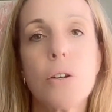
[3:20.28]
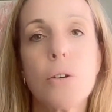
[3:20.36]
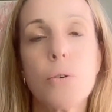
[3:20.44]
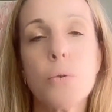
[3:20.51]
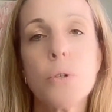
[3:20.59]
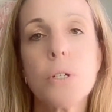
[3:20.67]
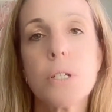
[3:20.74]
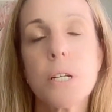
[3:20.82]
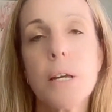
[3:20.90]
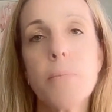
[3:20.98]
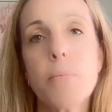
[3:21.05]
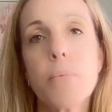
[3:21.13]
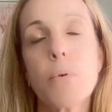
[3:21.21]
good
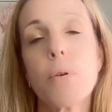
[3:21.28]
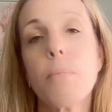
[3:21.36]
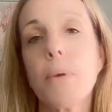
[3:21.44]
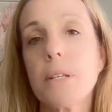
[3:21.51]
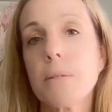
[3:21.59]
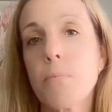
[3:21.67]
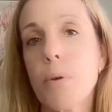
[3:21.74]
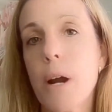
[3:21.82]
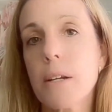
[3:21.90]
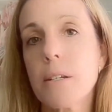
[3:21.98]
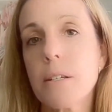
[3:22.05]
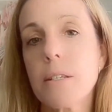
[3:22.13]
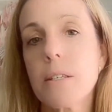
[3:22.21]
tip or a best
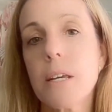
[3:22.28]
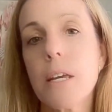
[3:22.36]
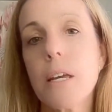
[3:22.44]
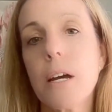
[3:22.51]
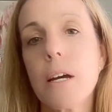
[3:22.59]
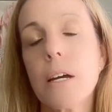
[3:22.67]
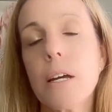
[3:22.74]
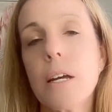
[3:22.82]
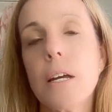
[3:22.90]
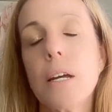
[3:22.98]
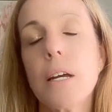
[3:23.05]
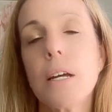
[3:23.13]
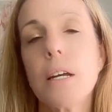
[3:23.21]
practice here,
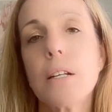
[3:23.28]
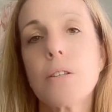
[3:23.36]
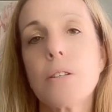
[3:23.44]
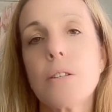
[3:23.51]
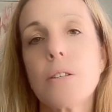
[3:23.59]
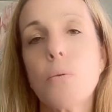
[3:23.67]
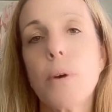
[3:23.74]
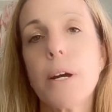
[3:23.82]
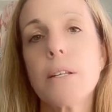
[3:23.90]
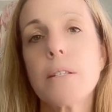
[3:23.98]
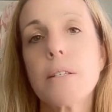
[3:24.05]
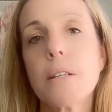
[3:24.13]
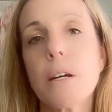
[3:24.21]
it's
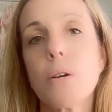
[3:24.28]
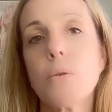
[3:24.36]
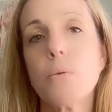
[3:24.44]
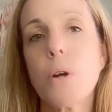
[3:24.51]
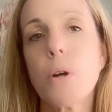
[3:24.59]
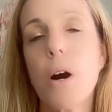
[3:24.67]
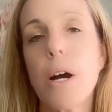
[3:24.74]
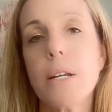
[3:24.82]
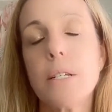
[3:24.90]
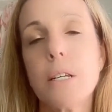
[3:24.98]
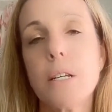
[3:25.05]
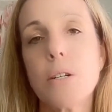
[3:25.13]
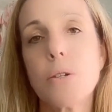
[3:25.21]
always a good
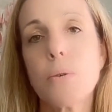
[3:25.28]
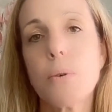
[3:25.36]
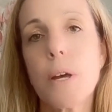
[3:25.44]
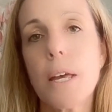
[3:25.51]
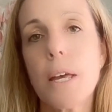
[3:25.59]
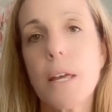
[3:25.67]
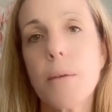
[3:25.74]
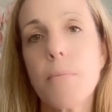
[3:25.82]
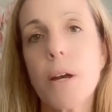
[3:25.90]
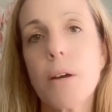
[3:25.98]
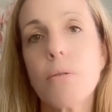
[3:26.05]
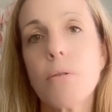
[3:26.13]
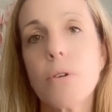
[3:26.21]
idea to
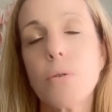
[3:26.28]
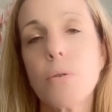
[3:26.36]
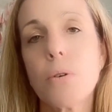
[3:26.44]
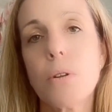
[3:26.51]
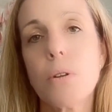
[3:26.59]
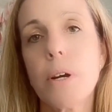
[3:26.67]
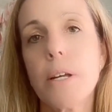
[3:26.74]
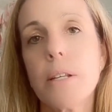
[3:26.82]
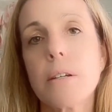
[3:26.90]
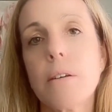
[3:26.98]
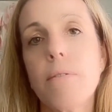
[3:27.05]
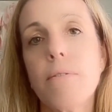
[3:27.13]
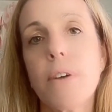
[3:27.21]
email your client's
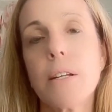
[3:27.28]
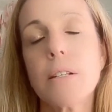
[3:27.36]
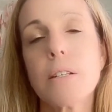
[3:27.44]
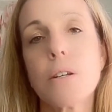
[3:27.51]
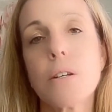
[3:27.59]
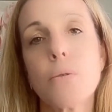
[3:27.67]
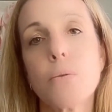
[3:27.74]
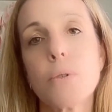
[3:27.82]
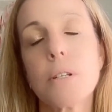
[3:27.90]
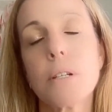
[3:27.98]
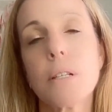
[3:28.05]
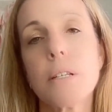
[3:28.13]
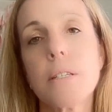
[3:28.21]
conveyancer or
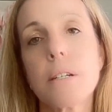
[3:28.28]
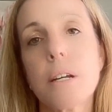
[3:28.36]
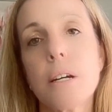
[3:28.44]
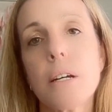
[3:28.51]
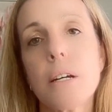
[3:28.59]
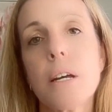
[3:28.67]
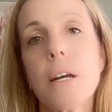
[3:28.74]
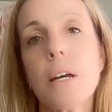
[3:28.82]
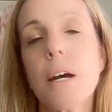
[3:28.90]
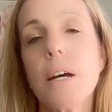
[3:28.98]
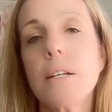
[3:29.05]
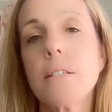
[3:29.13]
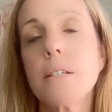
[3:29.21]
solicitor
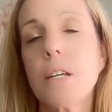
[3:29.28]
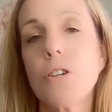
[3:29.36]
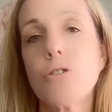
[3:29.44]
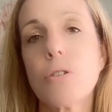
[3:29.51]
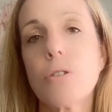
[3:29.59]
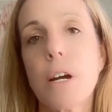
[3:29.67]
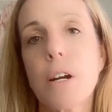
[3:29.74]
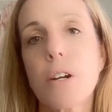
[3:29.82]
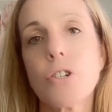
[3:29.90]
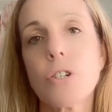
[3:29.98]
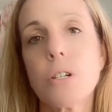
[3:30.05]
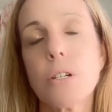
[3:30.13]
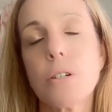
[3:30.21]
as an
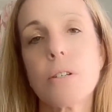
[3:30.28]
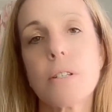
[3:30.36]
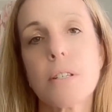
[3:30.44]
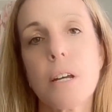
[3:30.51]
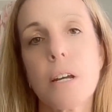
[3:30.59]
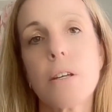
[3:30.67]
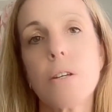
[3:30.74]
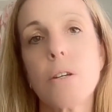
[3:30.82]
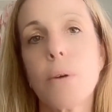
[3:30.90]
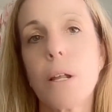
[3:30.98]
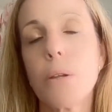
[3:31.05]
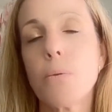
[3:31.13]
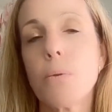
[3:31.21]
introduction to say that
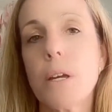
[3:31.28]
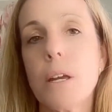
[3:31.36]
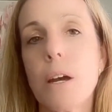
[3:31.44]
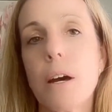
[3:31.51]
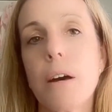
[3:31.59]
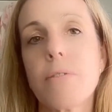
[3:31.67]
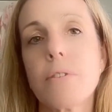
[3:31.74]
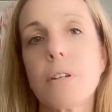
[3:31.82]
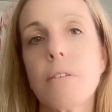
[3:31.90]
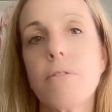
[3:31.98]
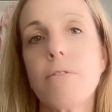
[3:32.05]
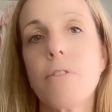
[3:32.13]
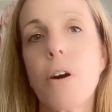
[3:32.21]
you are looking after
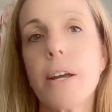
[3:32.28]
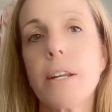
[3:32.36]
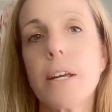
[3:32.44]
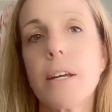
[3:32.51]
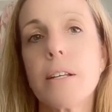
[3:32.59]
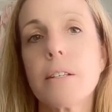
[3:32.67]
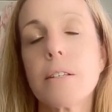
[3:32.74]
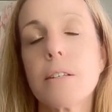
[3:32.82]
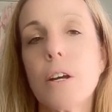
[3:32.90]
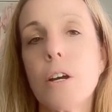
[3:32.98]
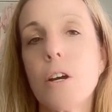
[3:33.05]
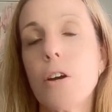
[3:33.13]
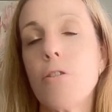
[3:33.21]
the finance
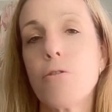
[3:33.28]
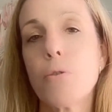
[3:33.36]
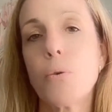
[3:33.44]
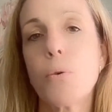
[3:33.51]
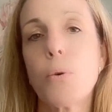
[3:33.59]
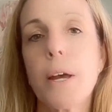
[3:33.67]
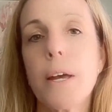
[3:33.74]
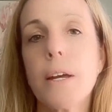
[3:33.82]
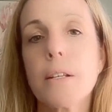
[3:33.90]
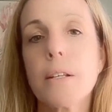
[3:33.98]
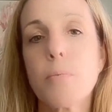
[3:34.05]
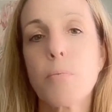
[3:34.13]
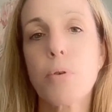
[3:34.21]
for
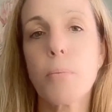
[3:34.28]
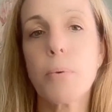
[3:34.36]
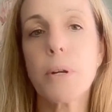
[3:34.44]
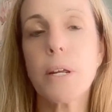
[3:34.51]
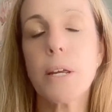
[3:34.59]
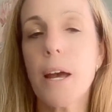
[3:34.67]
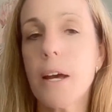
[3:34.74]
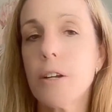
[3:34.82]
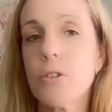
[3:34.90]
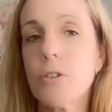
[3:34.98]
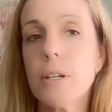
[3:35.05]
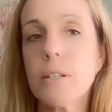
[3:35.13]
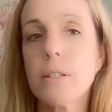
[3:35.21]
X property
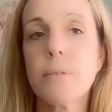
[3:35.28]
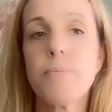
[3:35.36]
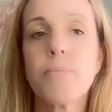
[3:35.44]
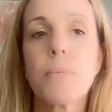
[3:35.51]
address,